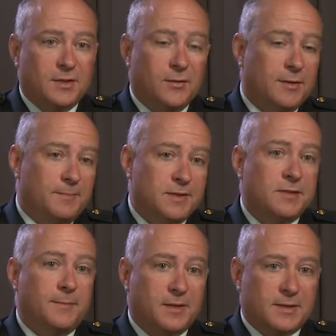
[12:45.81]
the UN
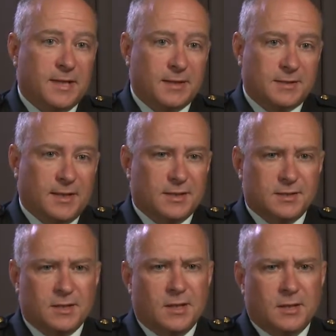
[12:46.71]
peacekeeping task,
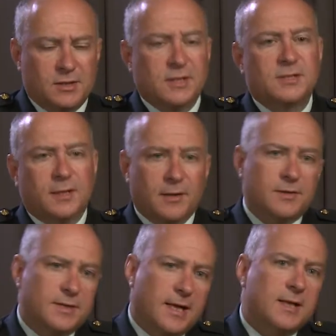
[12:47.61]
as just
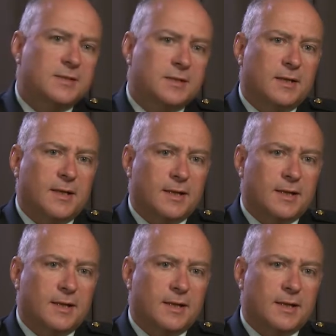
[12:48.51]
another task,